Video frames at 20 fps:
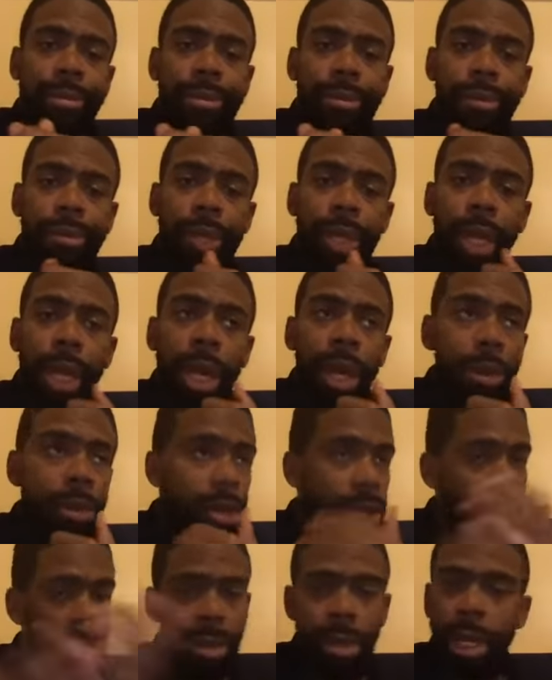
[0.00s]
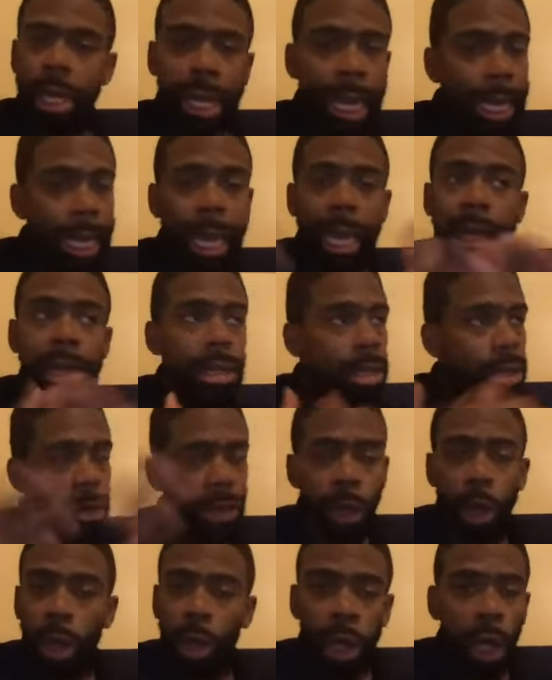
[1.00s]
you know, which again,
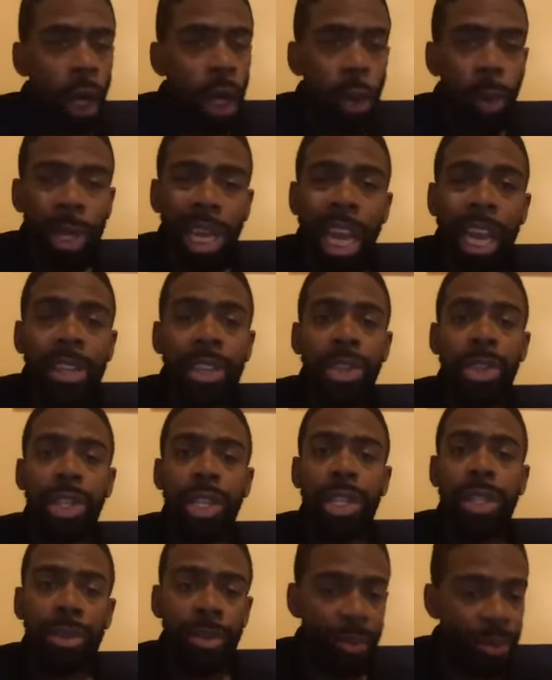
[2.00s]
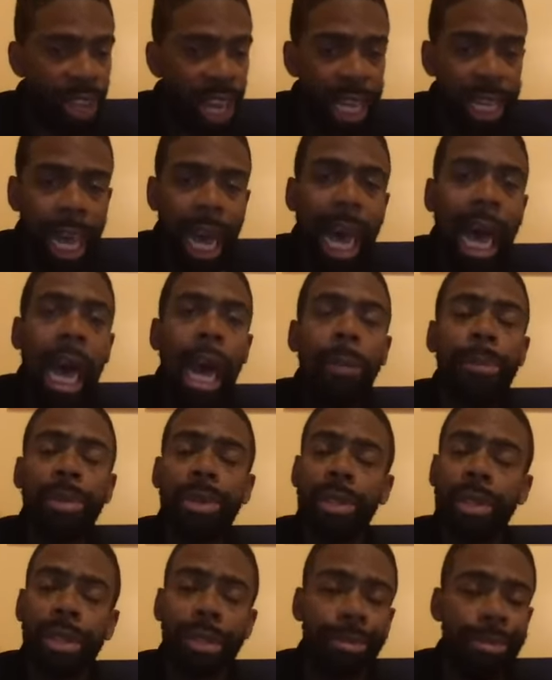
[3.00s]
no, loaded with estrogen via the
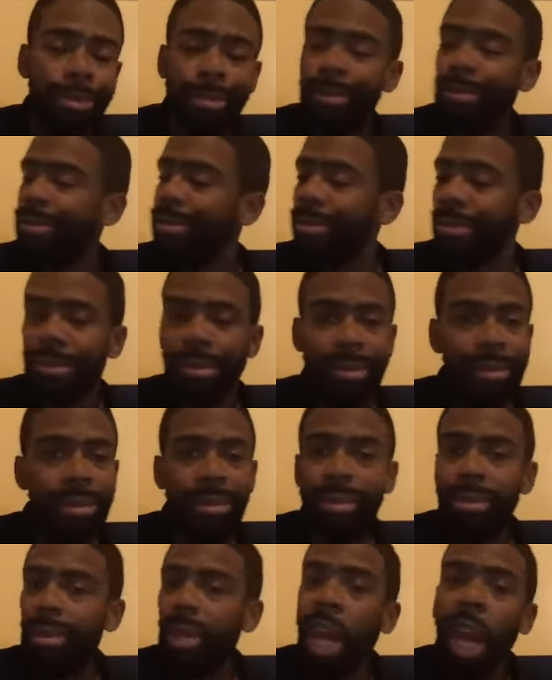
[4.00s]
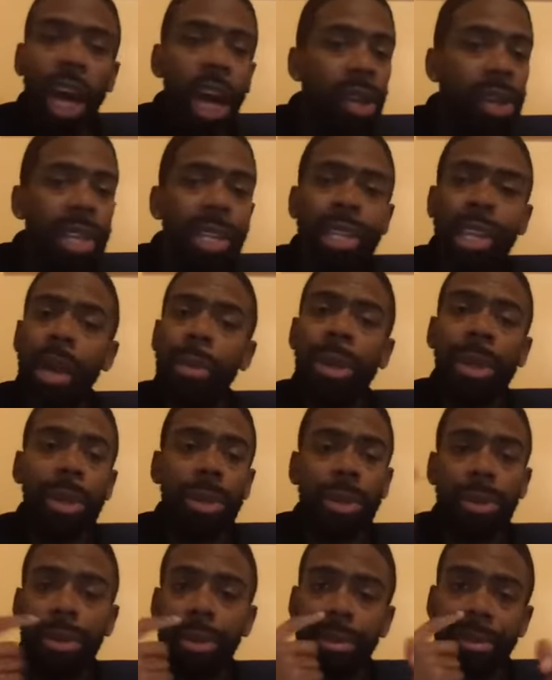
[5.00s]
hops. All these
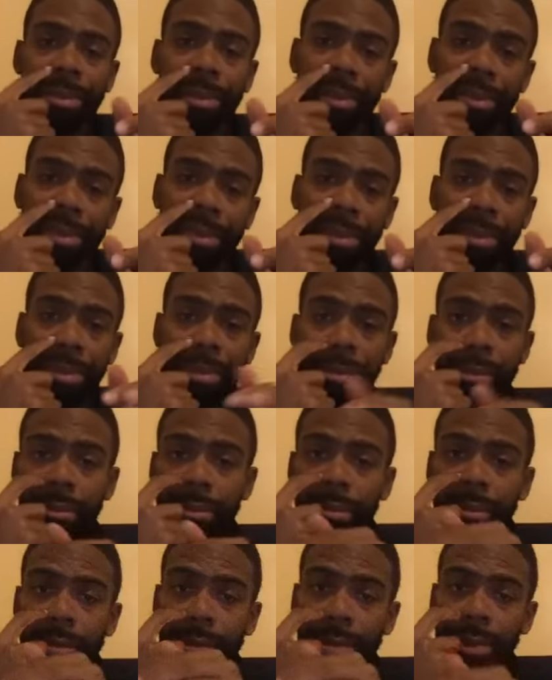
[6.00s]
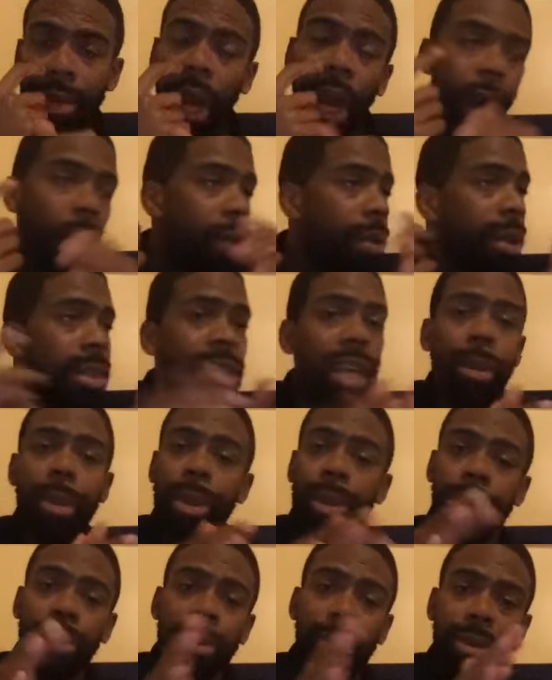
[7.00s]
chemicals. All these
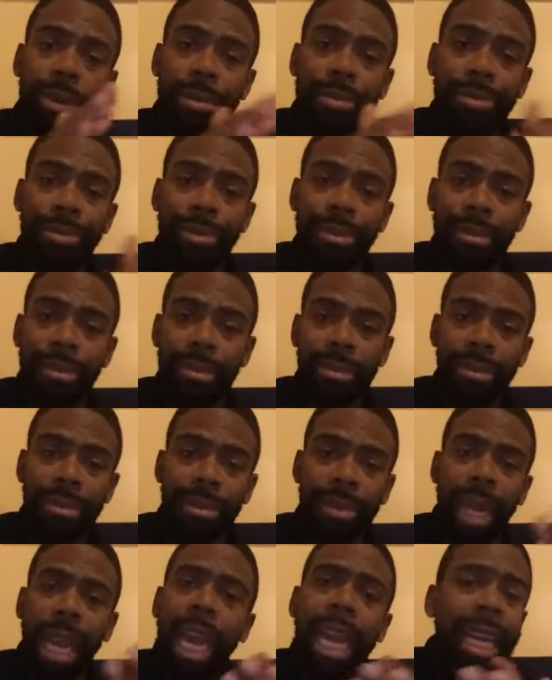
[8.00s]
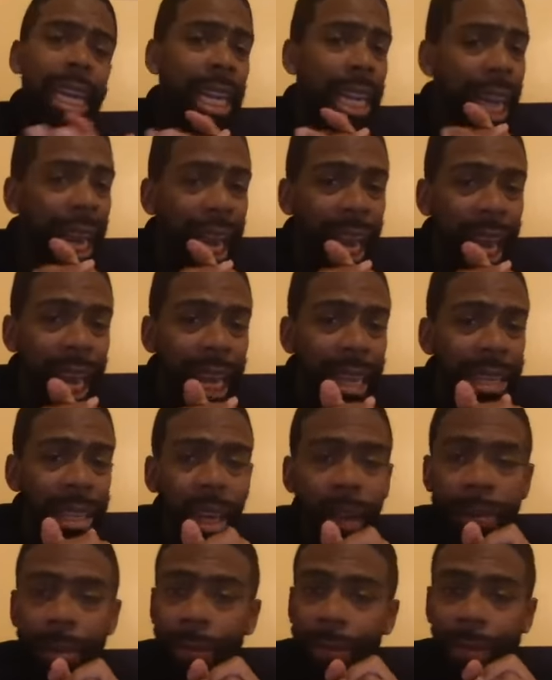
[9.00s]
chemicals. In the land
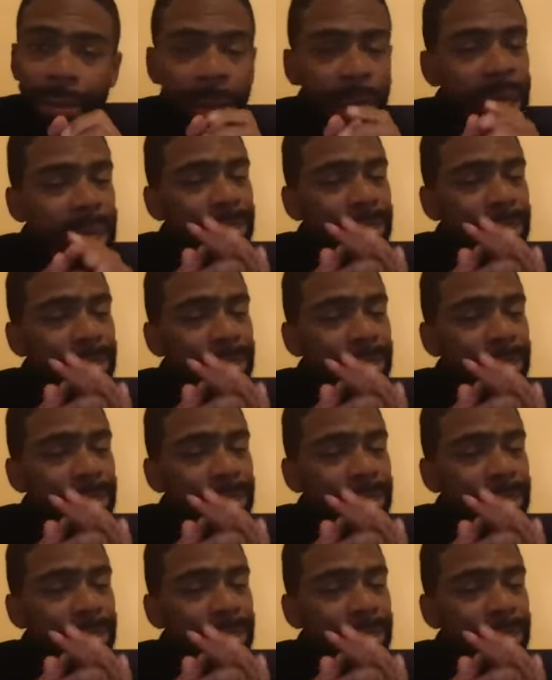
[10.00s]
of the free